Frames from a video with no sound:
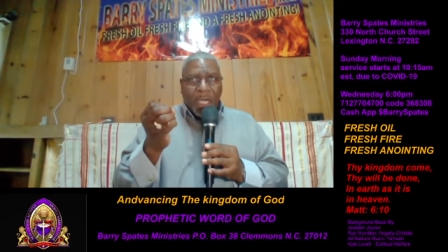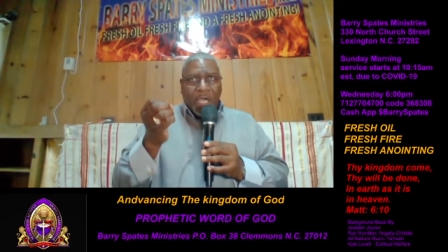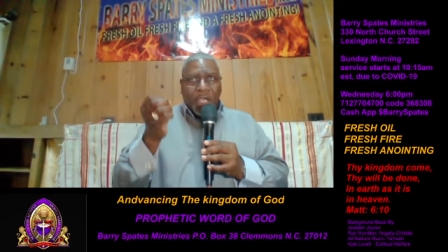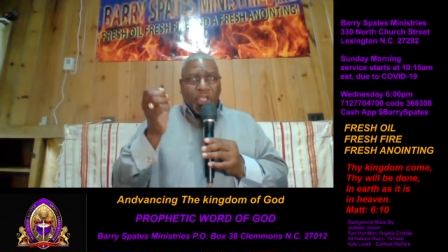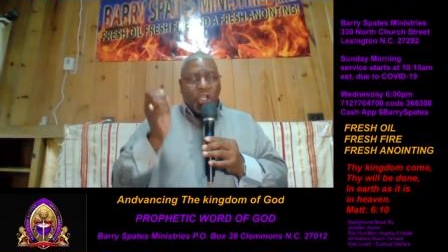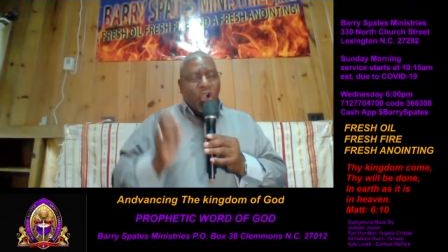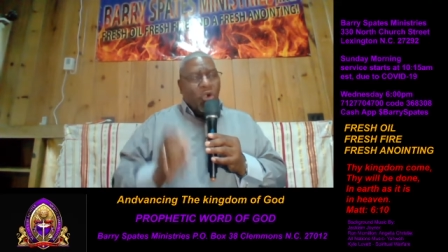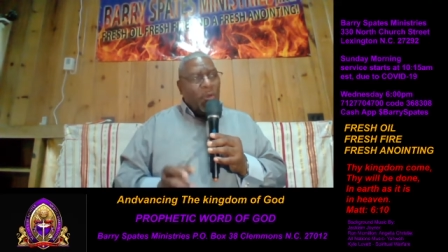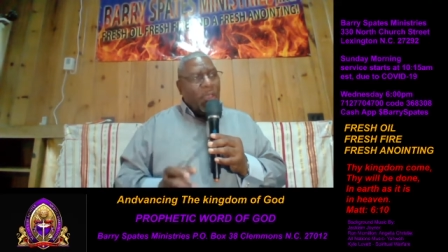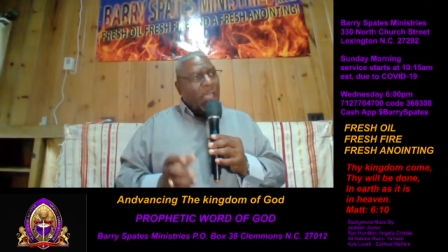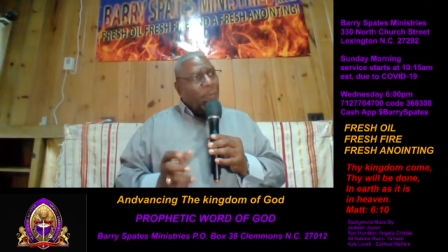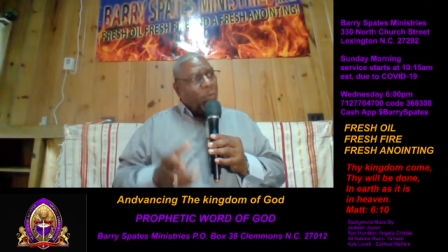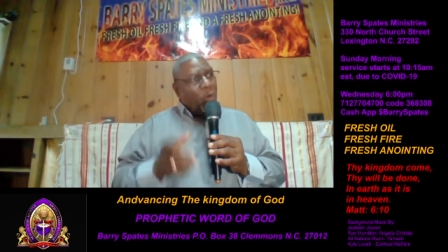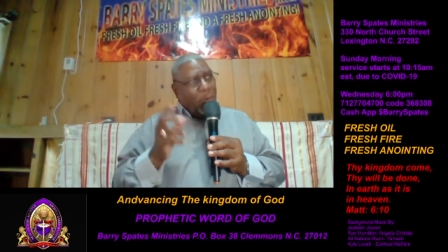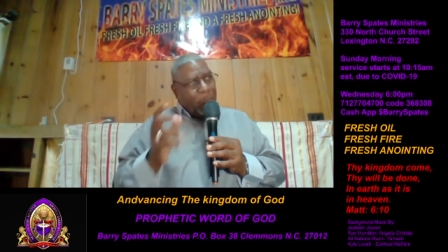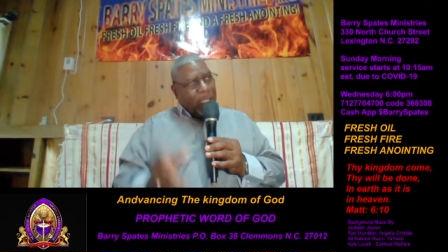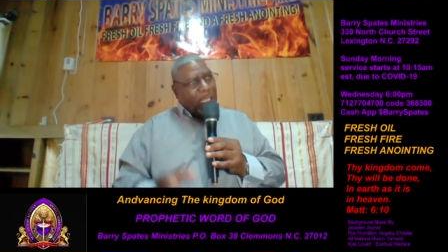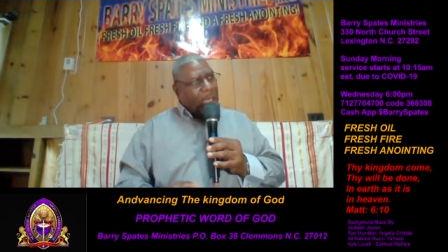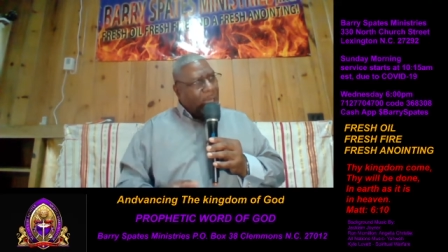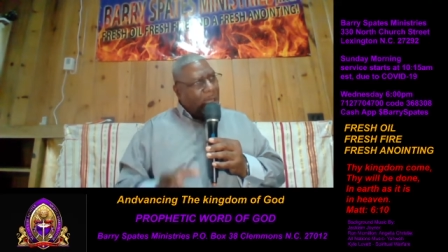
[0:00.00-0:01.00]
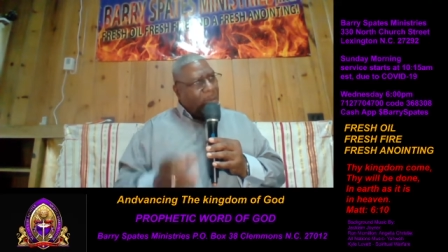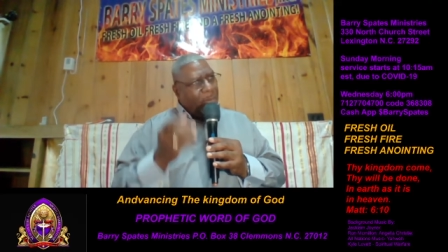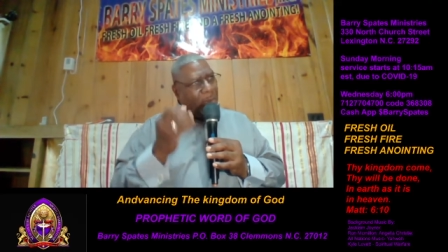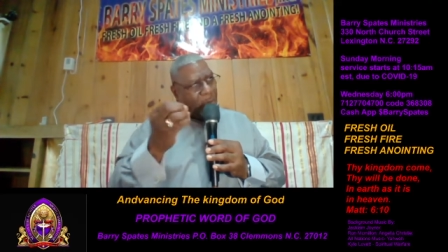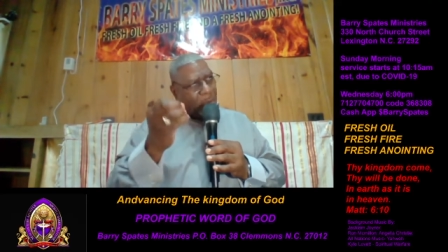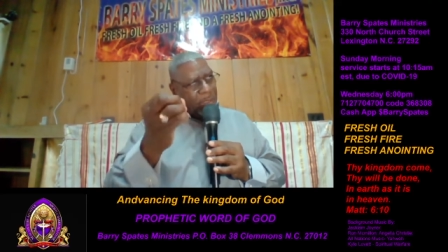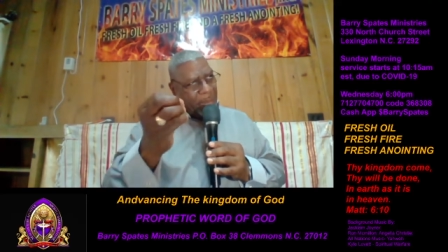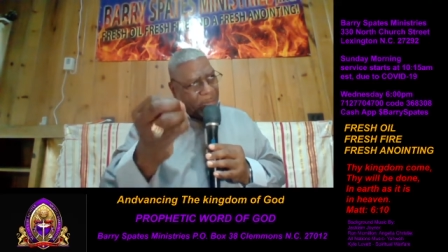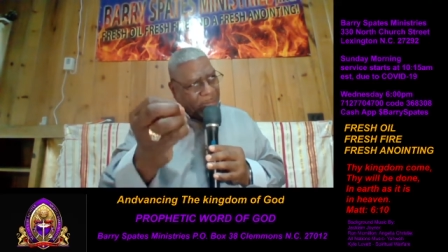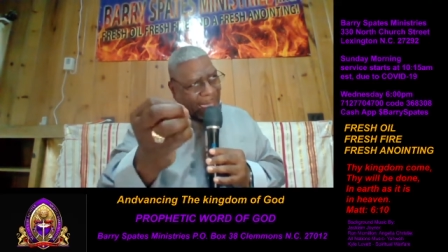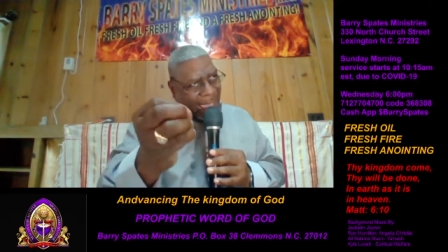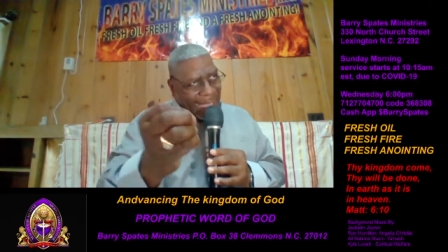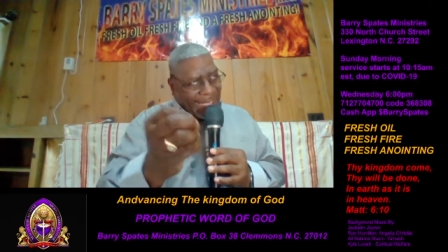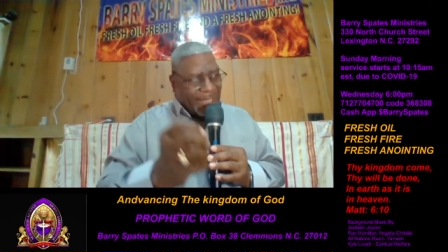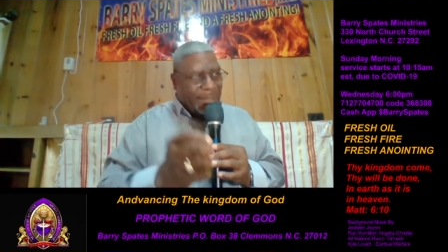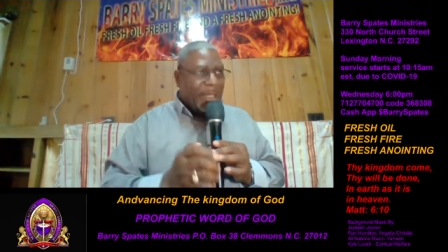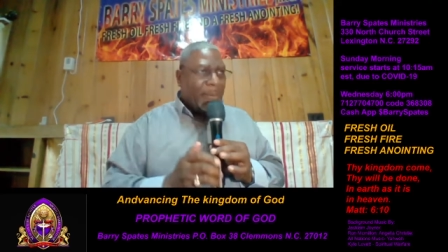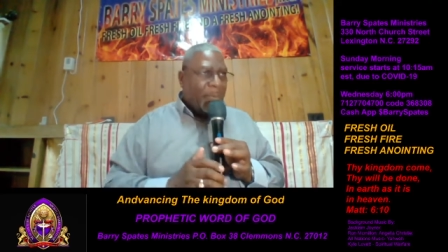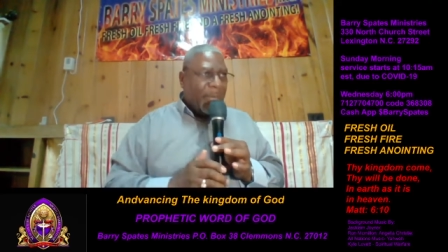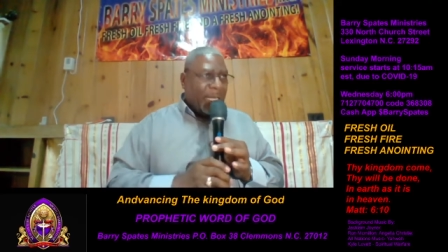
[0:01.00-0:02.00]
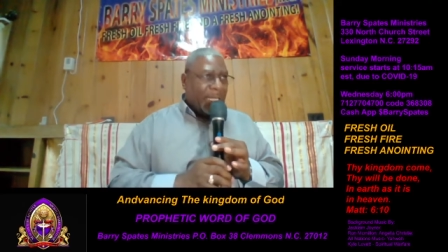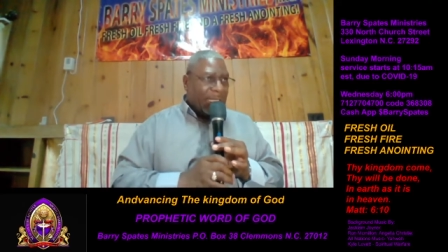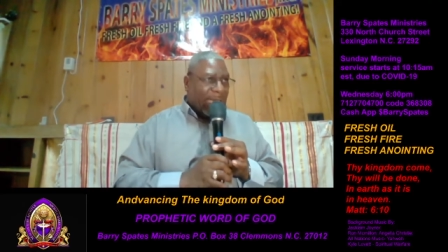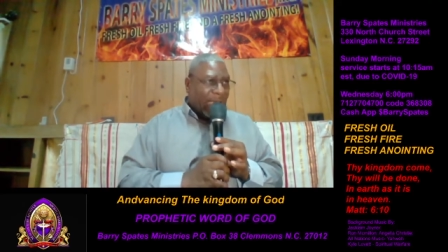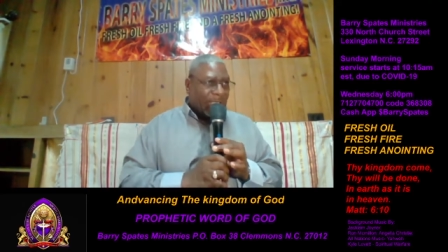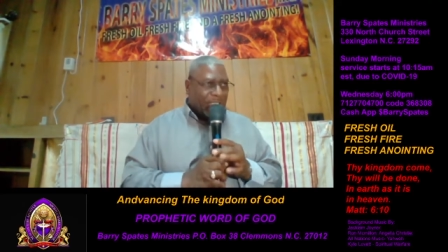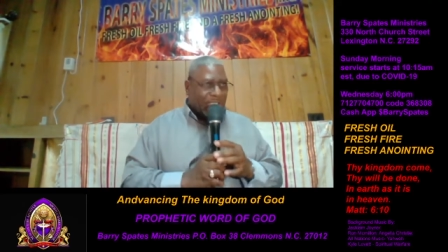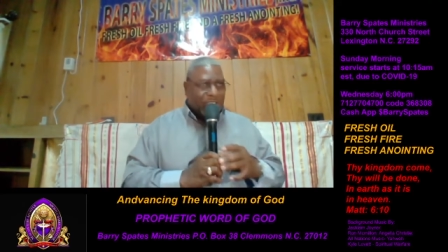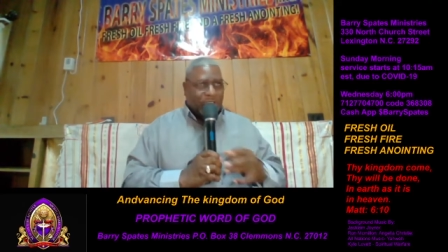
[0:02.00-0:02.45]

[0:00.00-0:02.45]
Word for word: it will become automatic. In many cases,